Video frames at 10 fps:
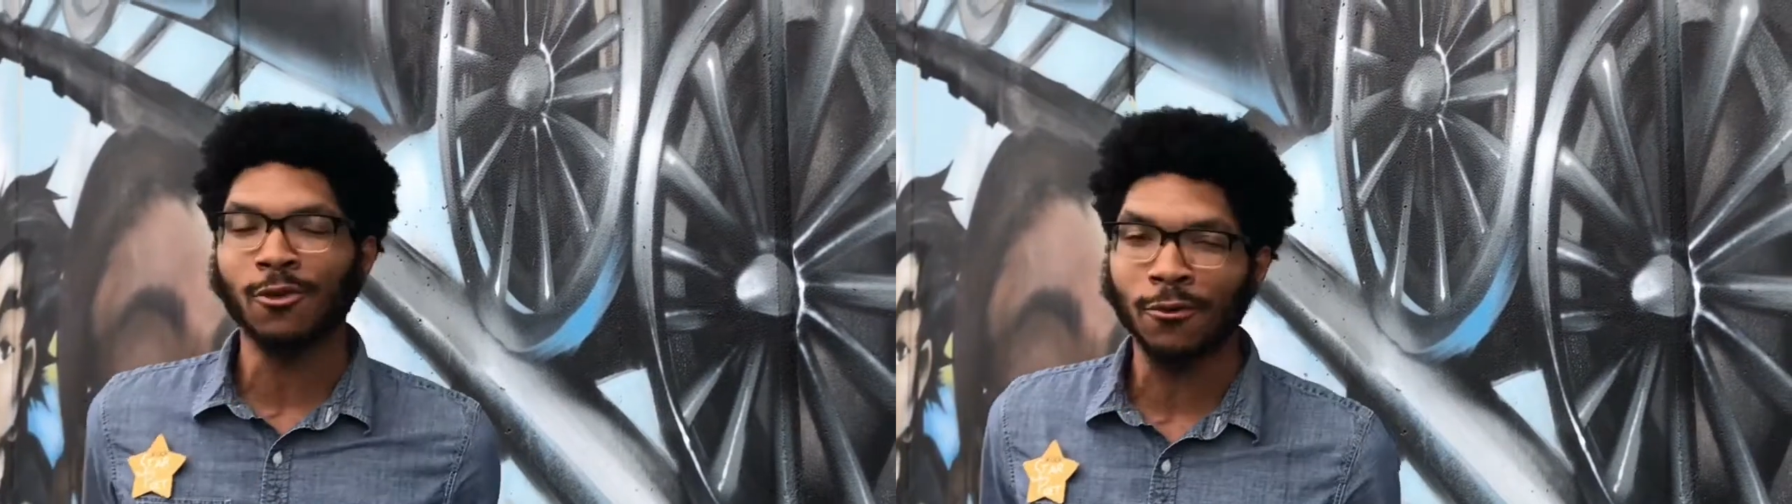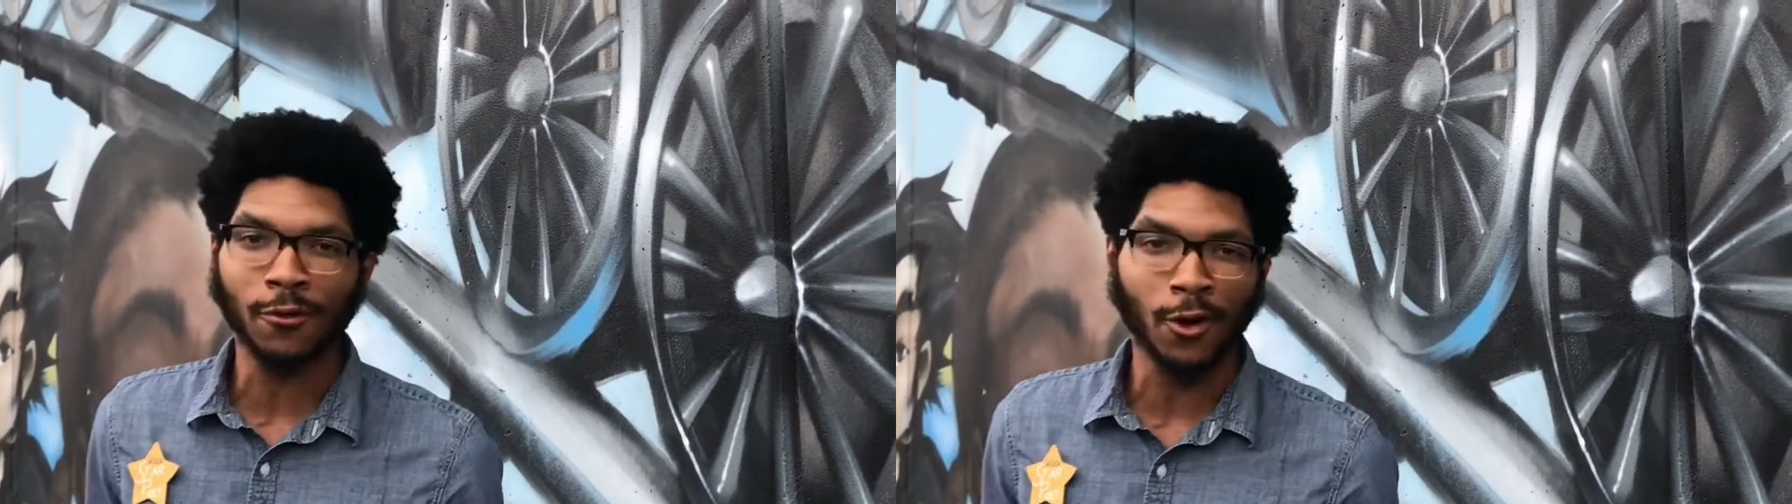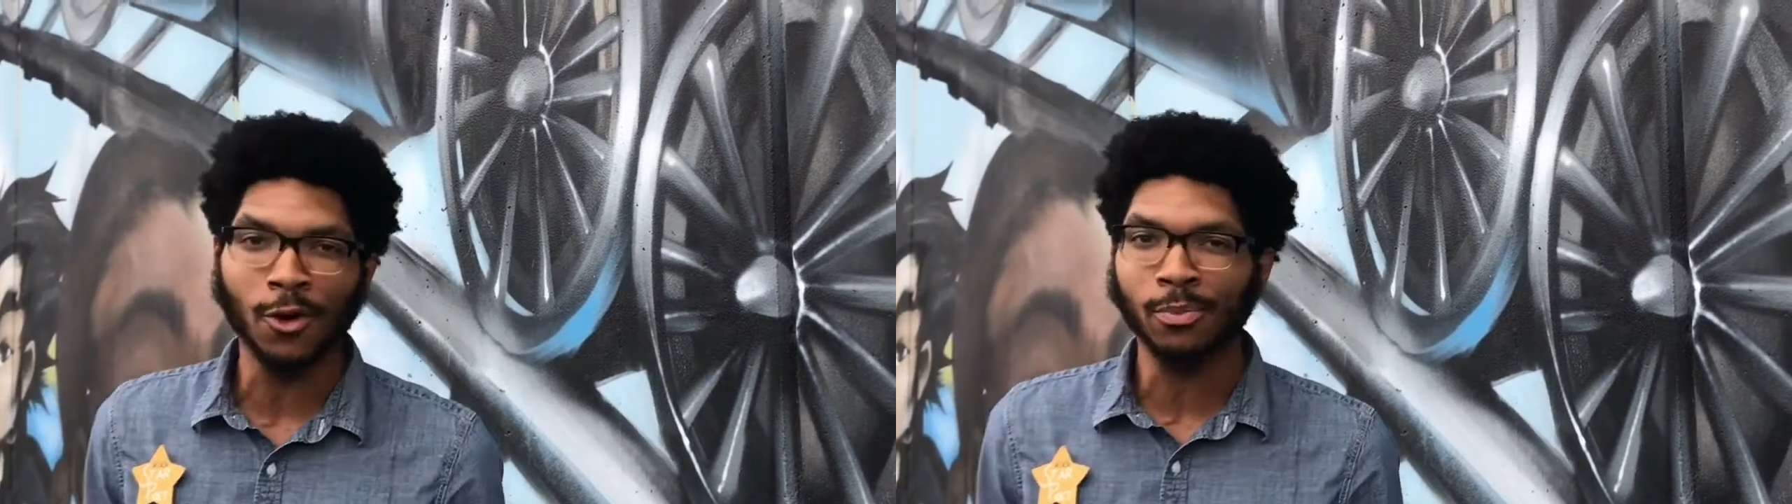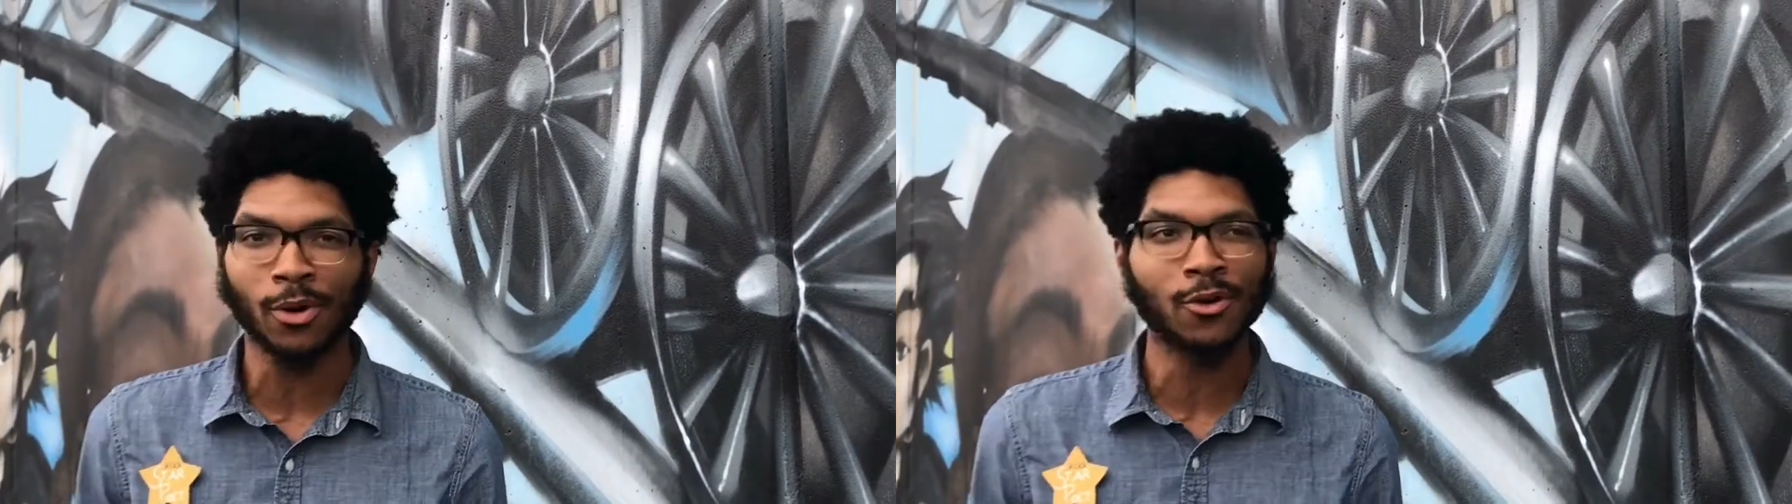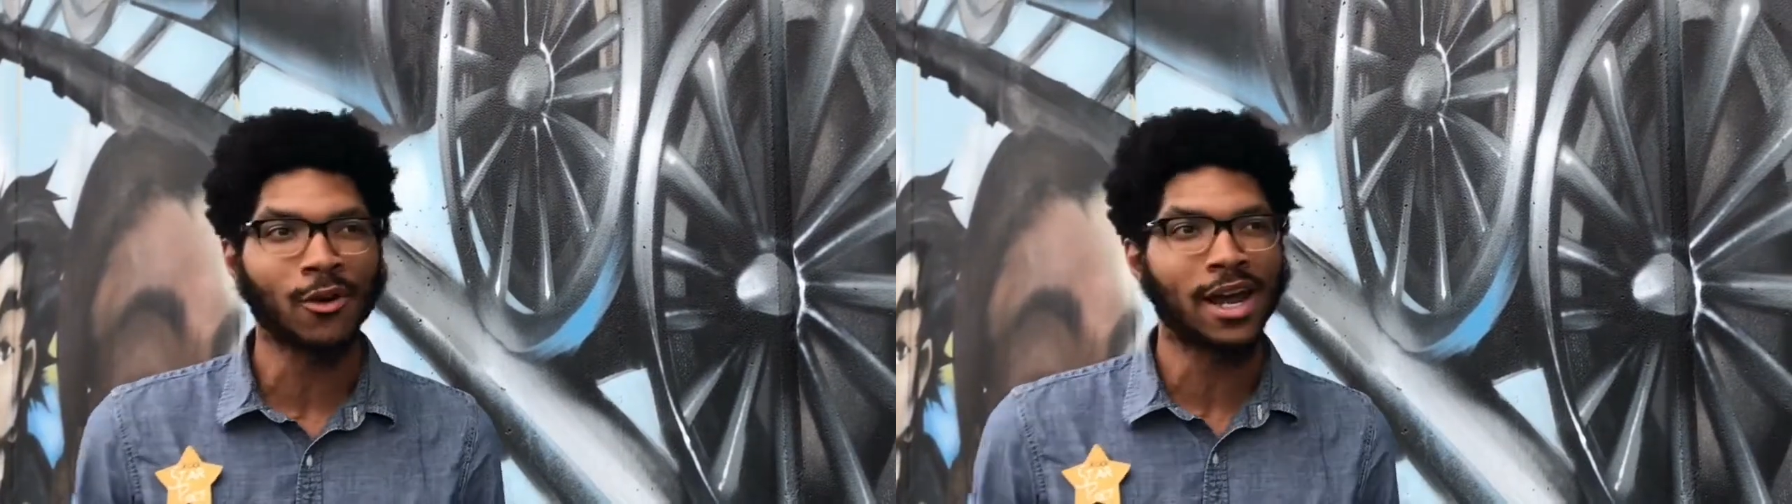referral
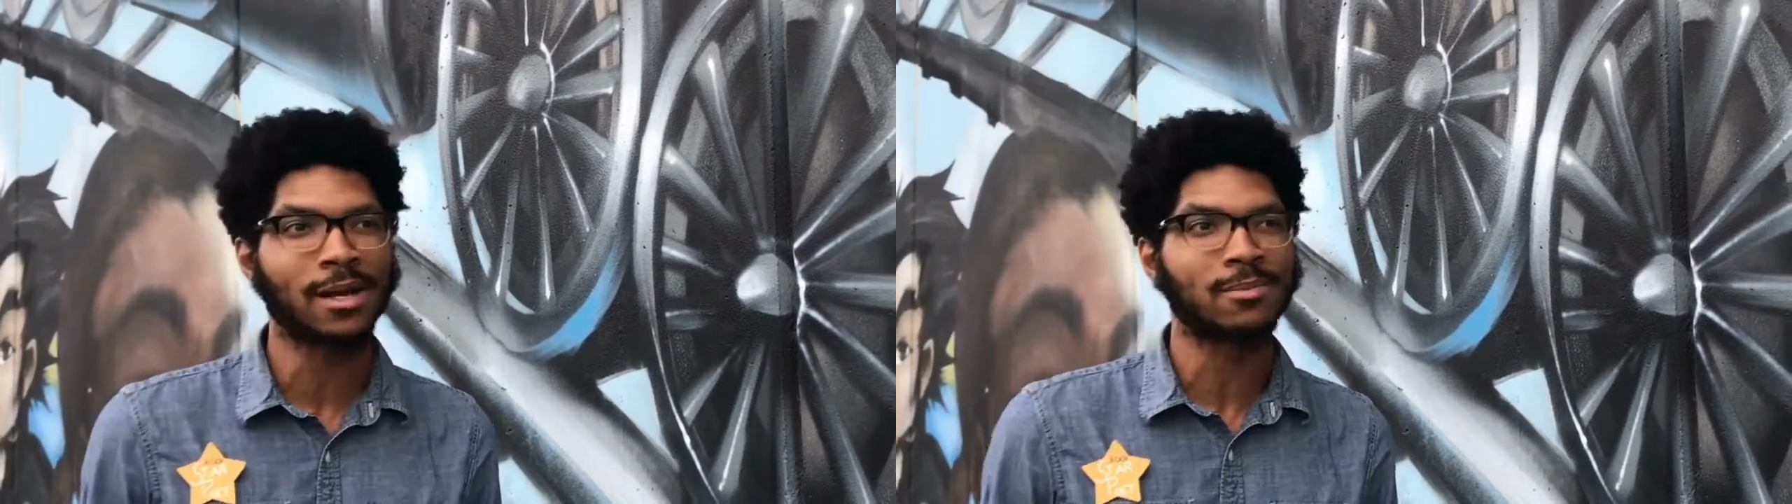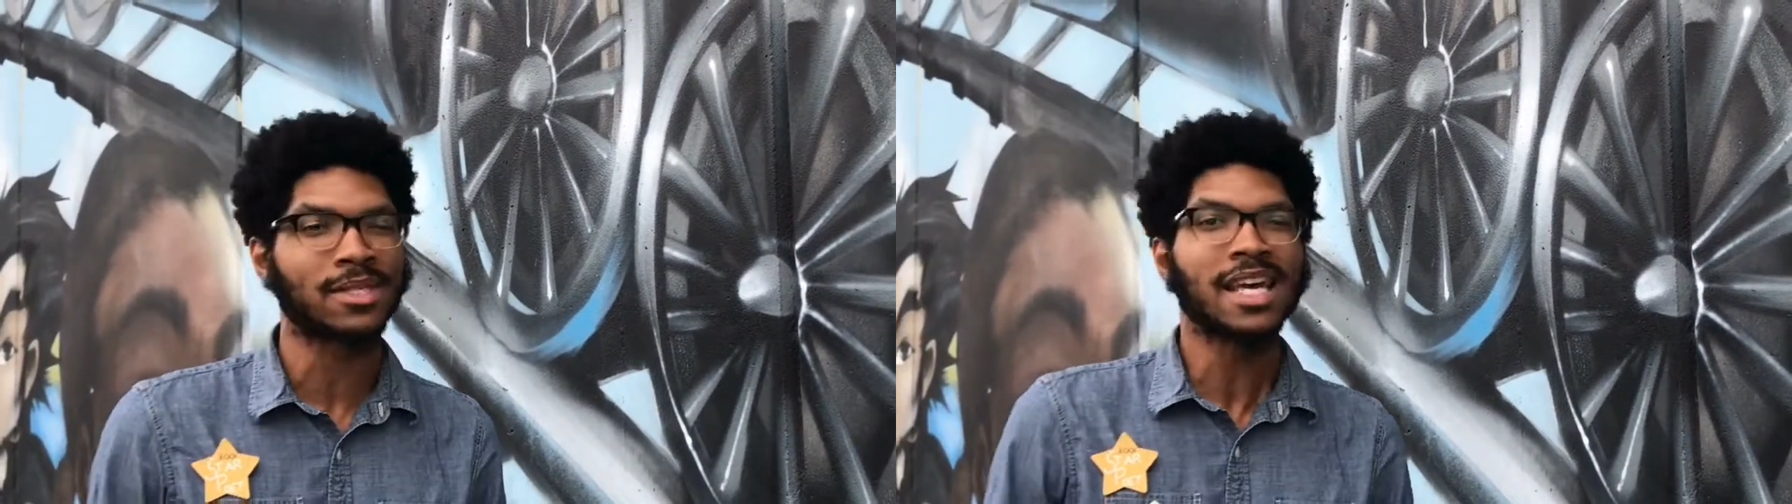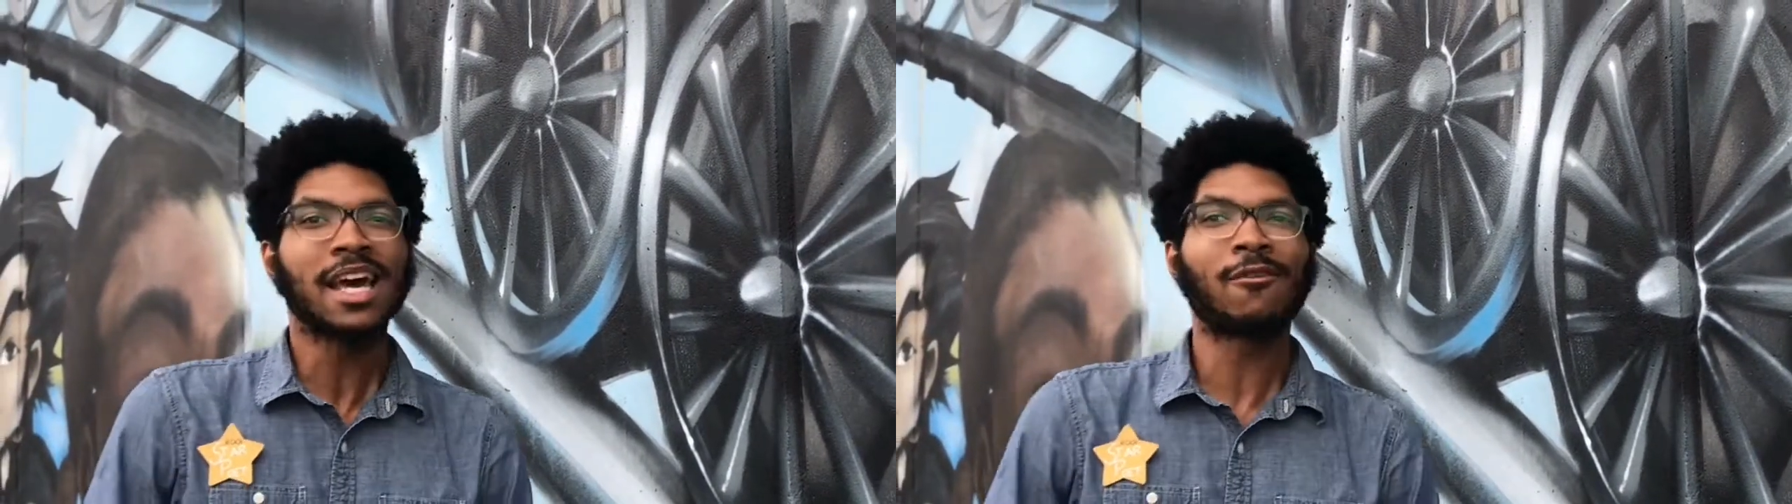programs.